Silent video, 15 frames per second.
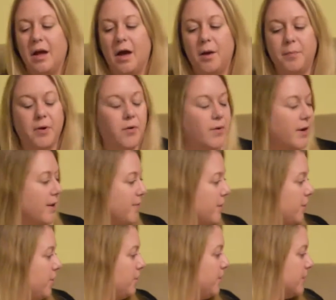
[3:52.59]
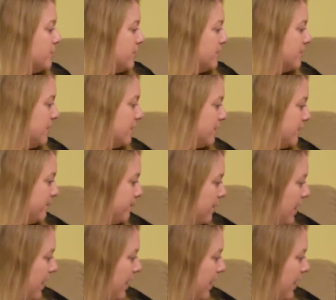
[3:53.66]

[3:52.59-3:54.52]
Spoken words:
Epona in the new Legend of Zelda.